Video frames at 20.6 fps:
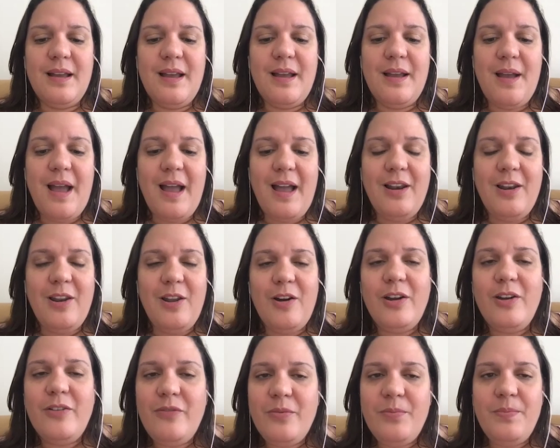a
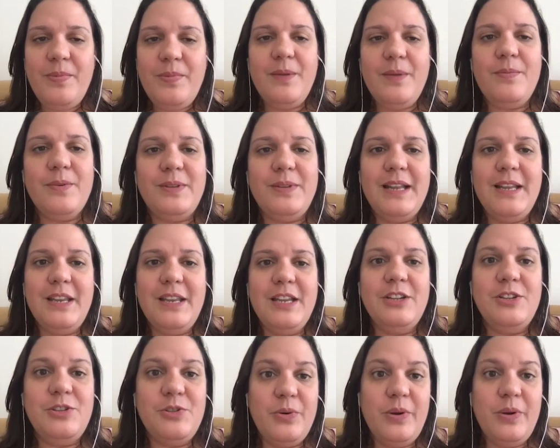lot of people, they
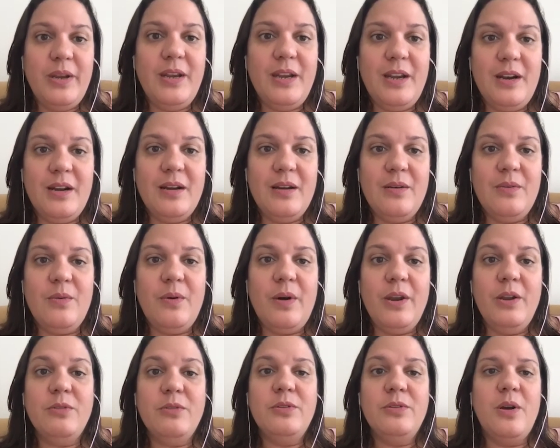need to hear what
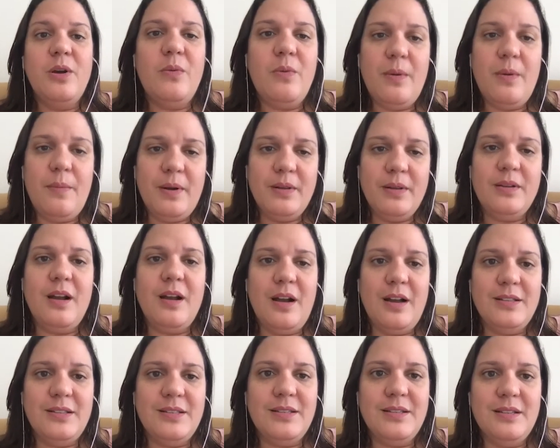you know about
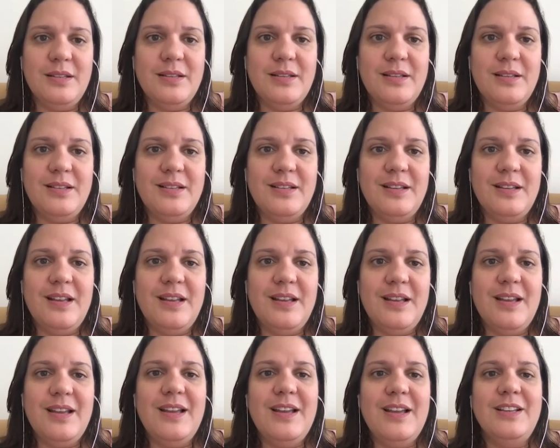God.
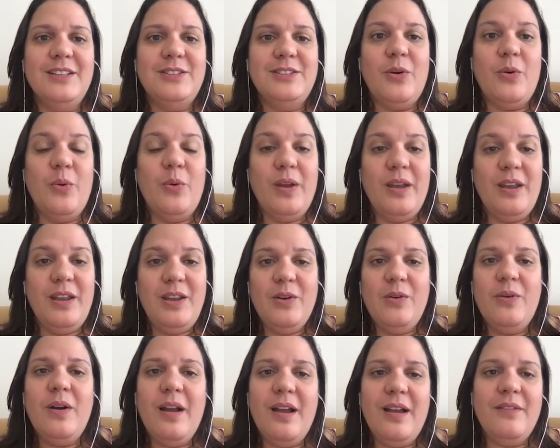So
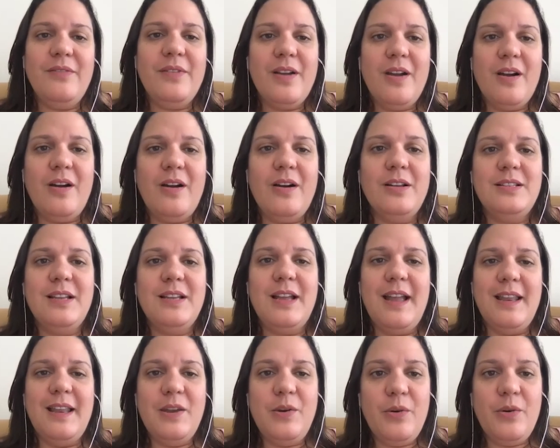you have God
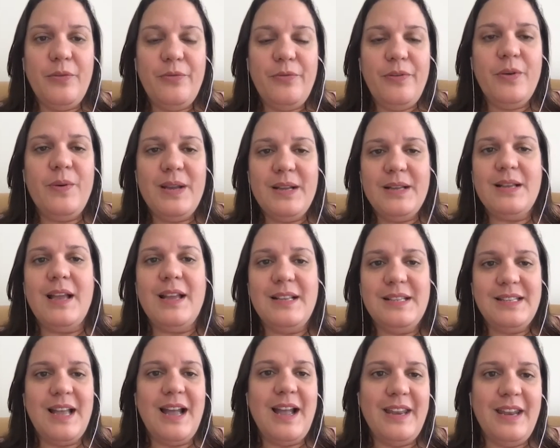and you're feeling
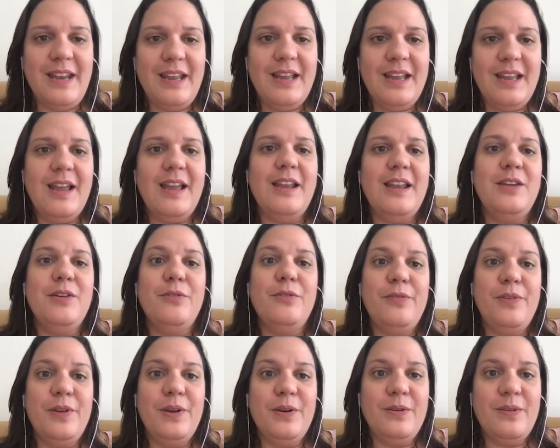anxiety and you
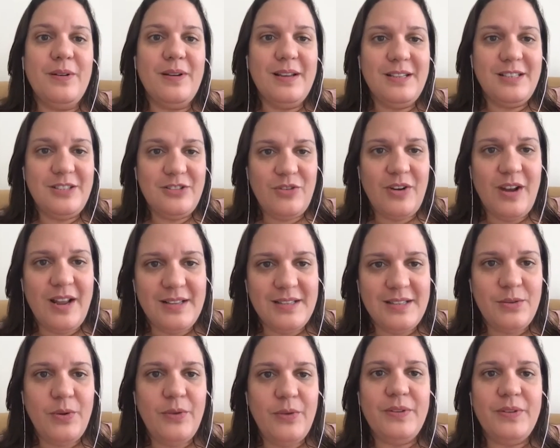feel
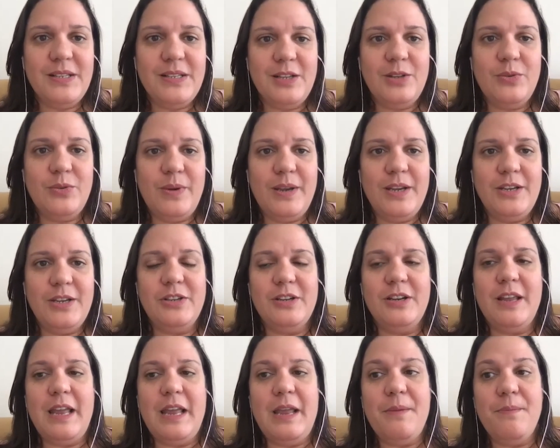stressed with the situation.
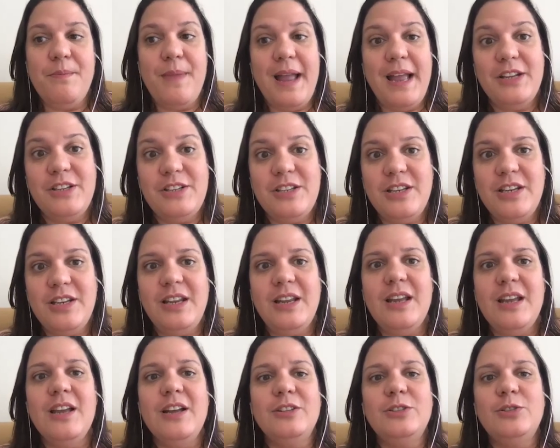Imagine
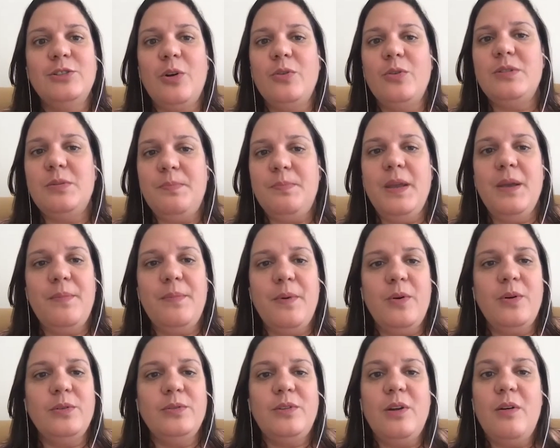those people
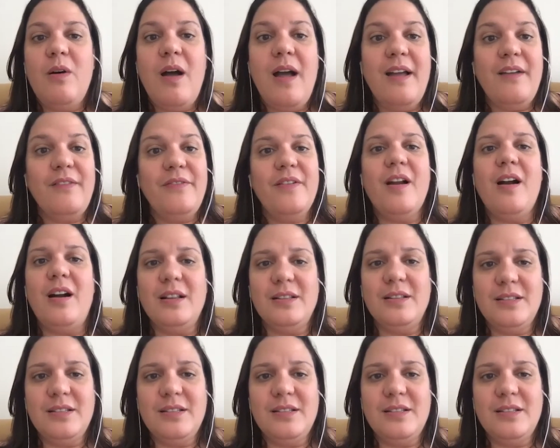who don't have God.